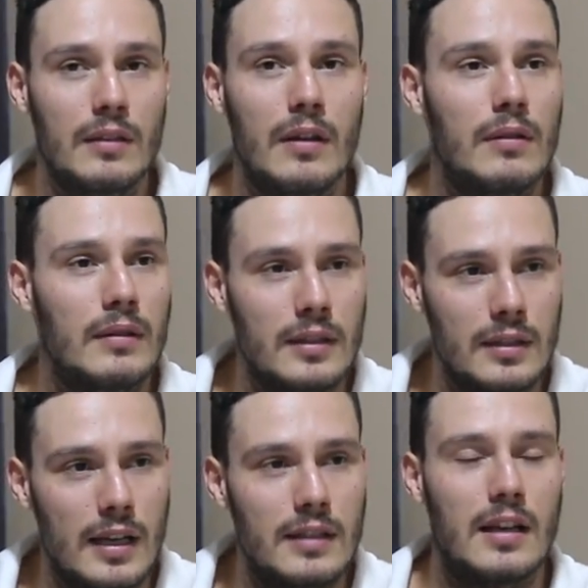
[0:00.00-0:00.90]
You know,
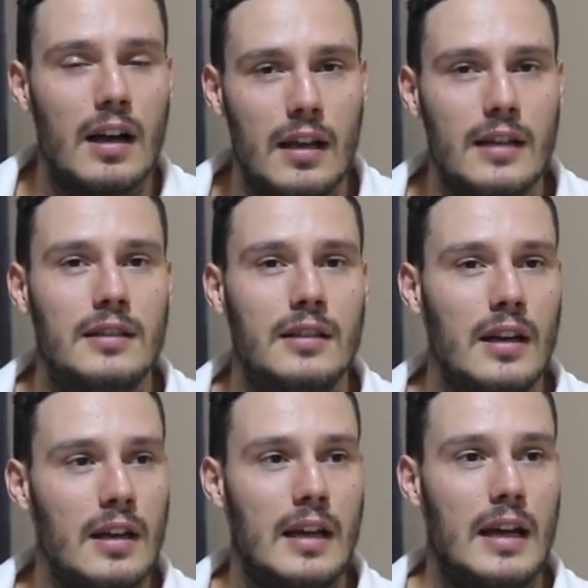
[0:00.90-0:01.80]
it's, it's a, it's,
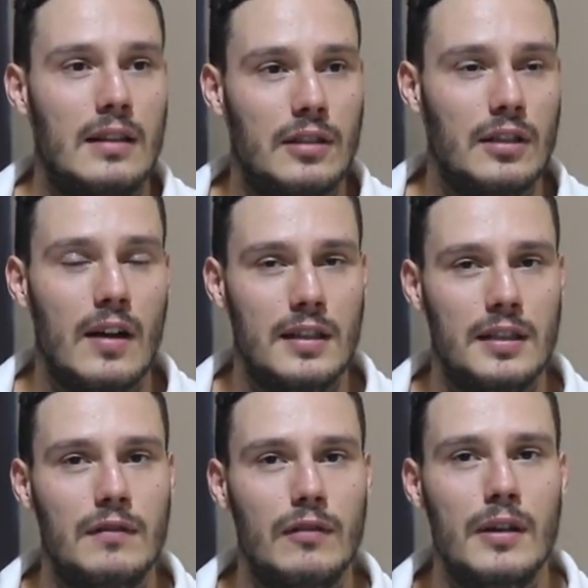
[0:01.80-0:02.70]
it, tinnitus
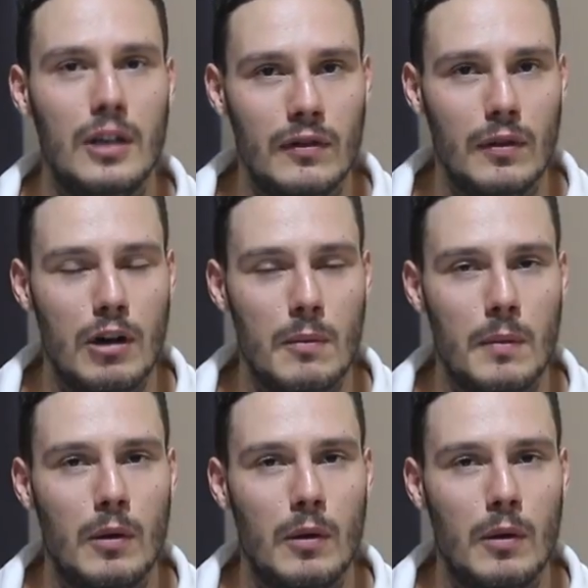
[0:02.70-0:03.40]
is very overwhelming,